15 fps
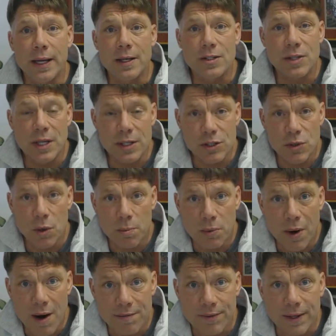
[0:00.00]
is your
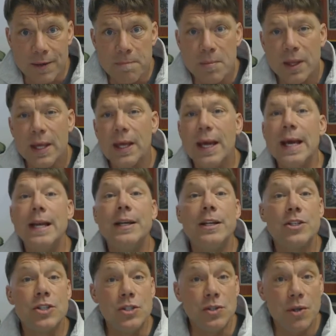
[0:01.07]
profit, in
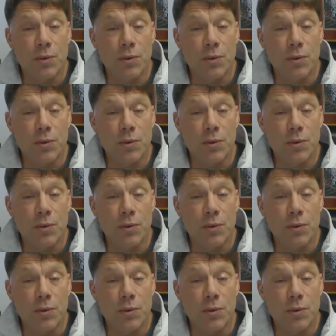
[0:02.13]
addition